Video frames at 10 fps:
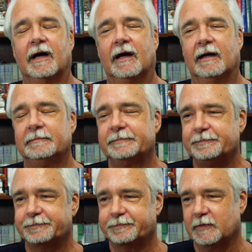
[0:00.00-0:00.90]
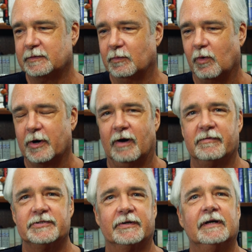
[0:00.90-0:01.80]
warrant
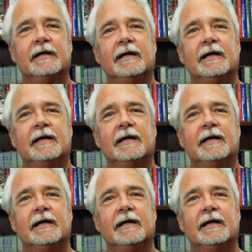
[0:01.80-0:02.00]
officer.